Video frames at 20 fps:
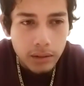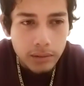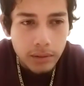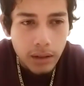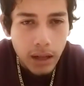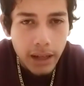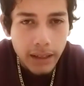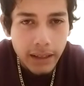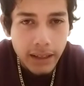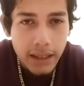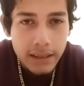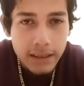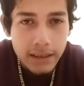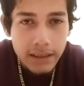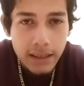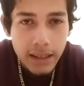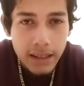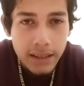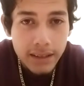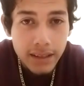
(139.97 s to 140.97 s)
I
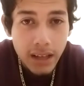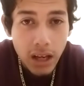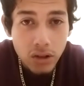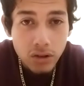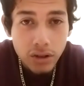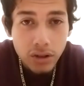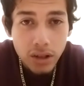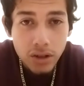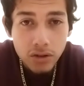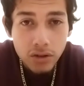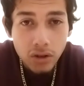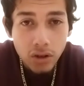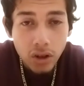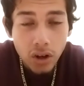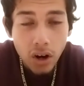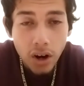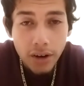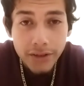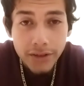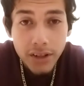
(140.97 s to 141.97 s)
guess in South Central
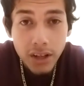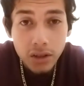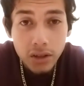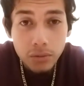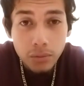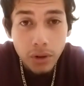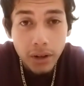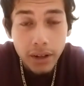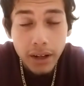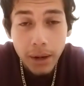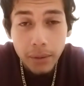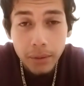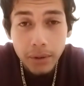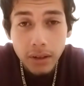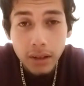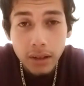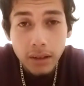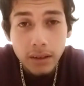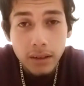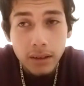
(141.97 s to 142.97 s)
the cartels run
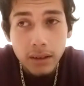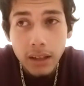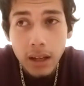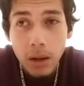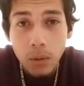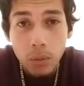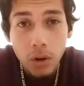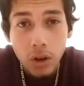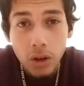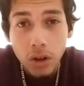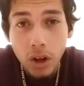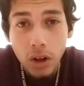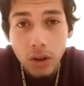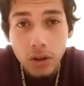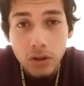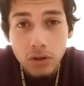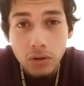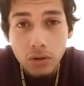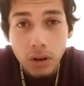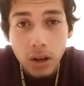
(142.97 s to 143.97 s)
everything. They run all
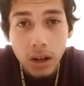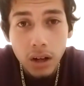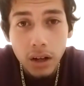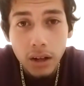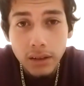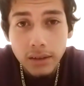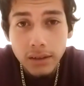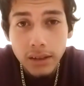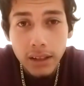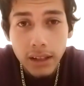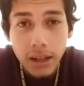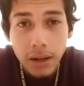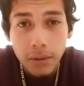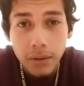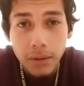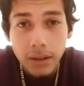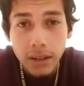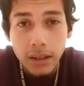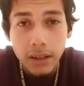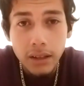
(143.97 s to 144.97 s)
the drugs and
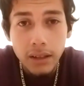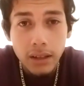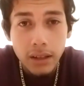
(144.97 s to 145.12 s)
everything.